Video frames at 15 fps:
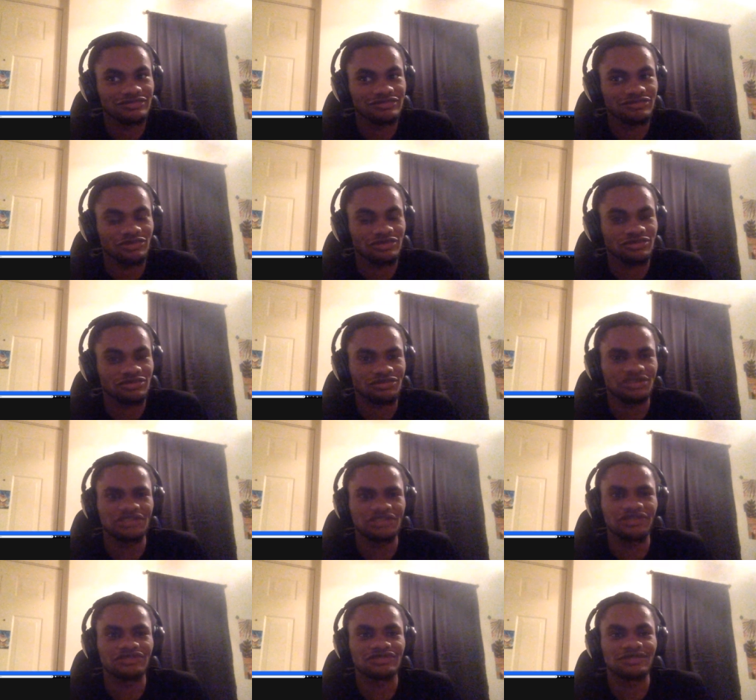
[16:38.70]
what three
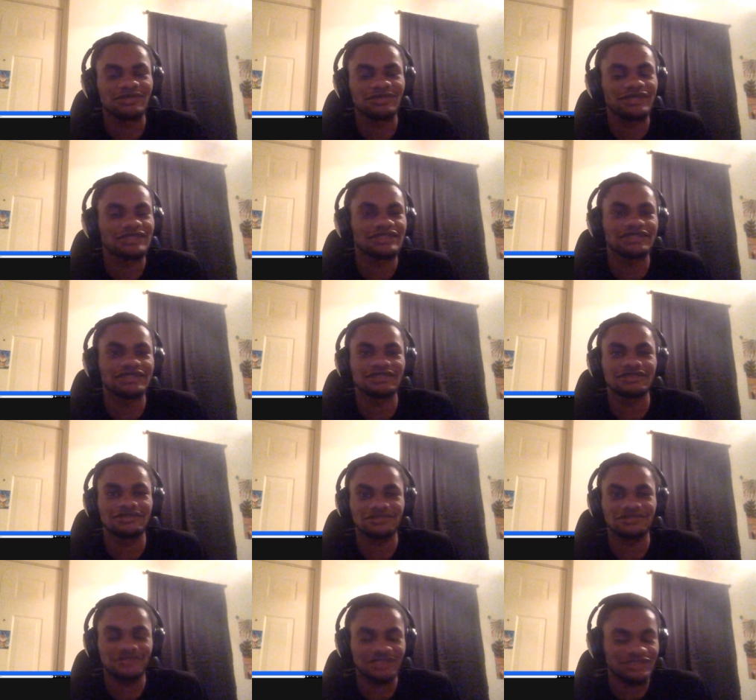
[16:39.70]
years or something like that.
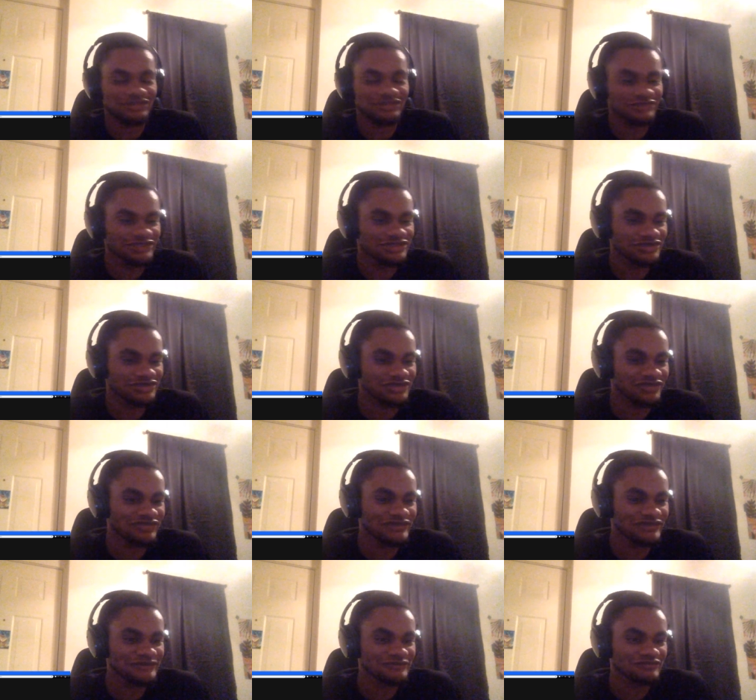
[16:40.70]
So I, we
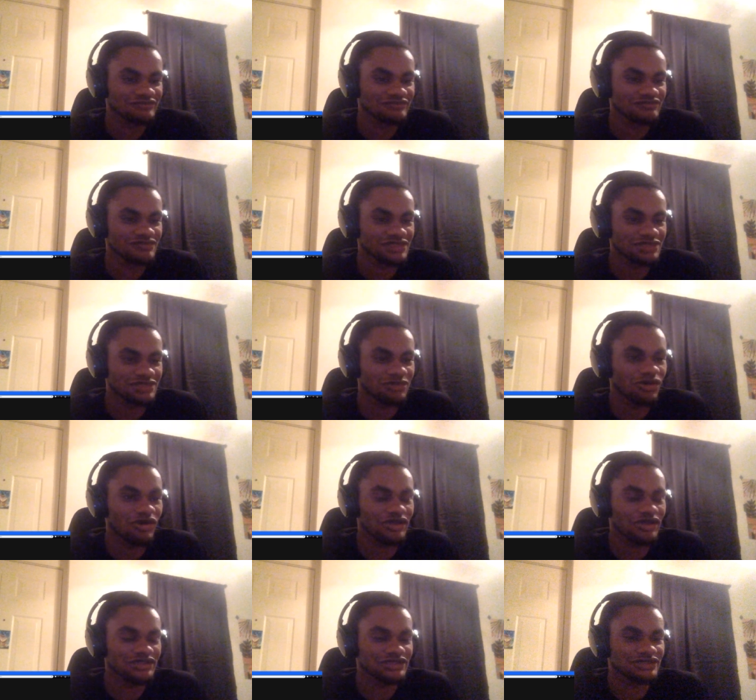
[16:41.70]
deserve some
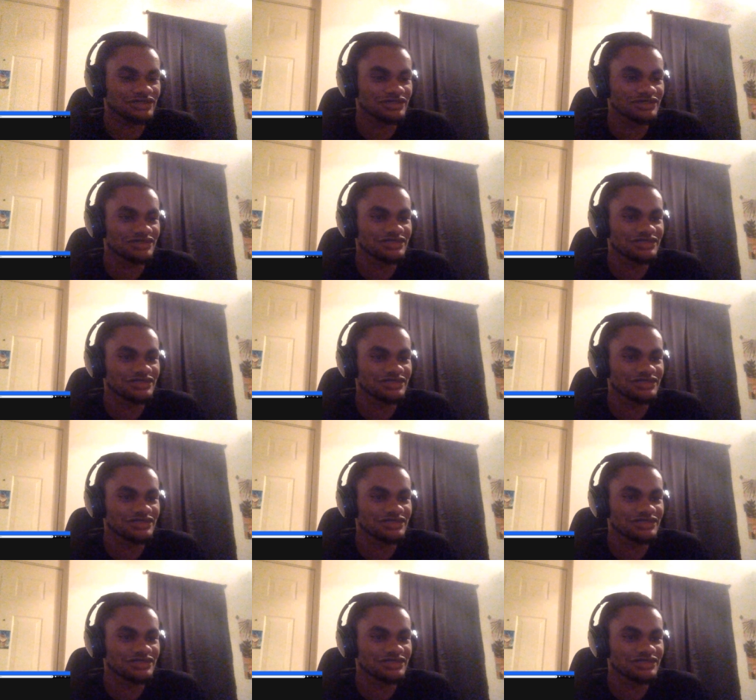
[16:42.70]
hearty